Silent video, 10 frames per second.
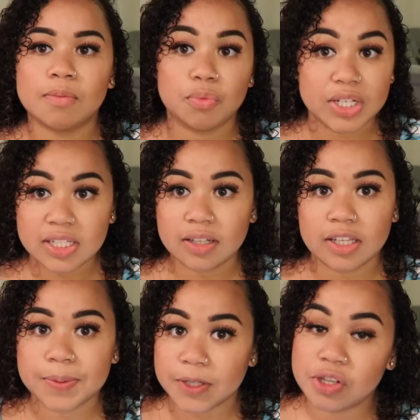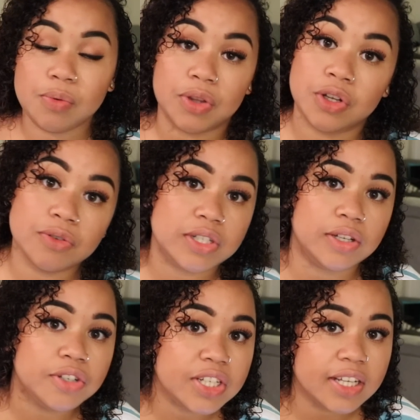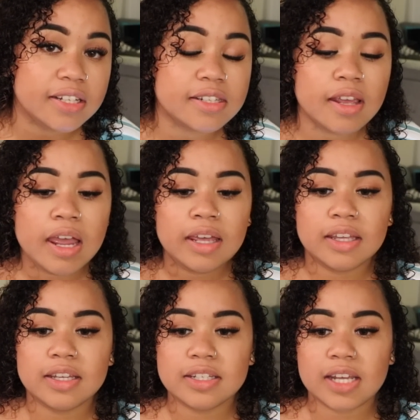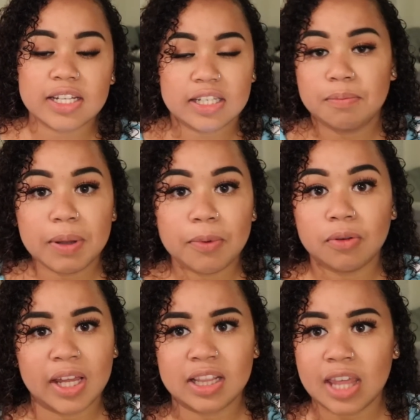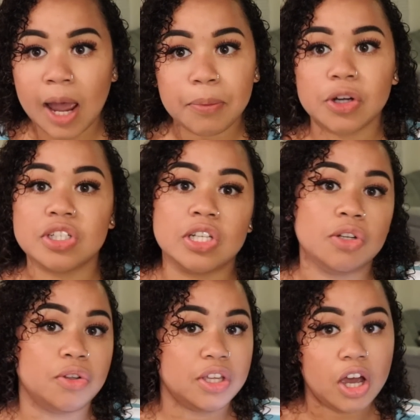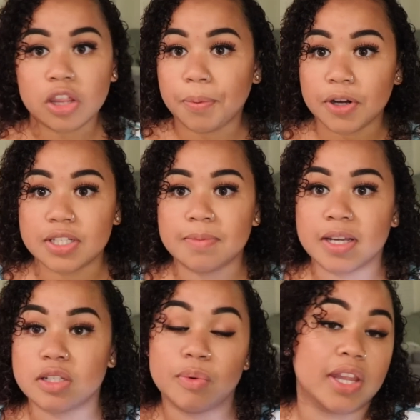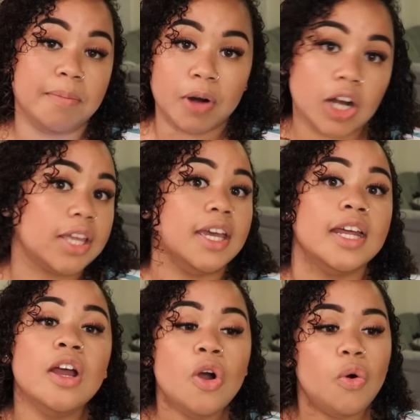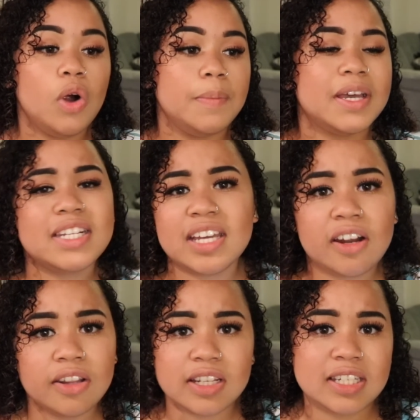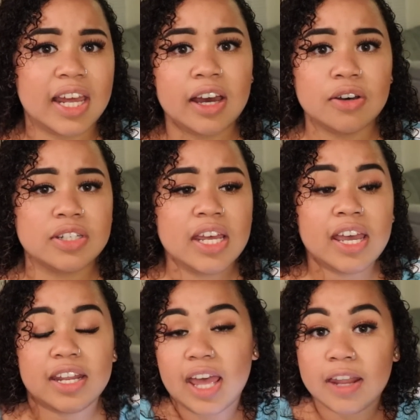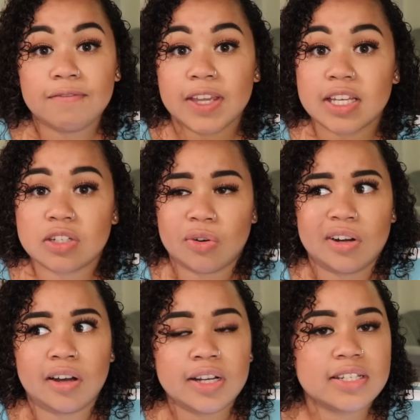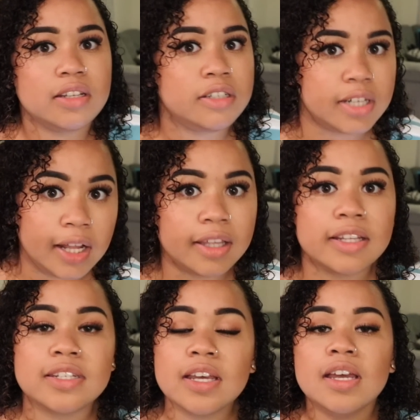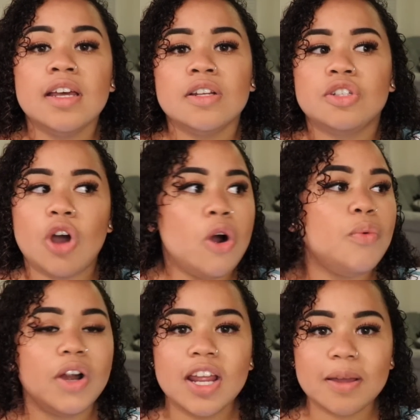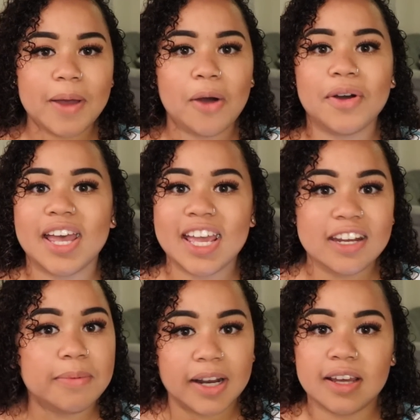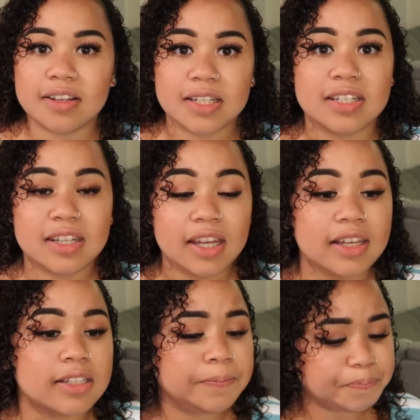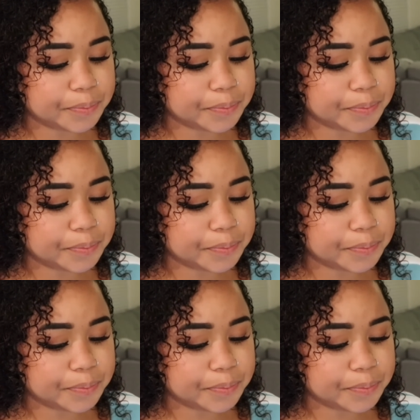recently, especially with new associates, is that some people don't like that person or the other person because of the way they market, or because they get all these sales, and envious or honestly jealous. Don't worry about what anybody else thinks.